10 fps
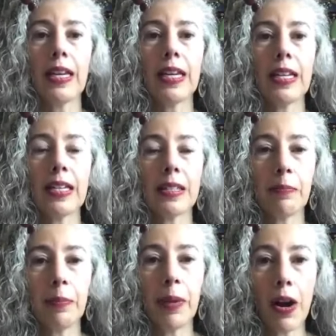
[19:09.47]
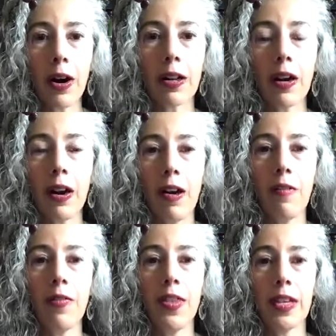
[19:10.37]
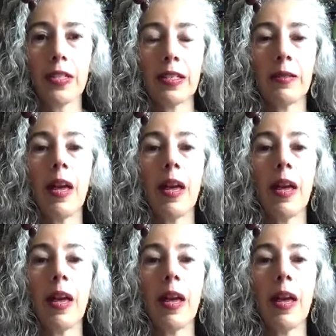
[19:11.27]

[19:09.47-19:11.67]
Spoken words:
is part of this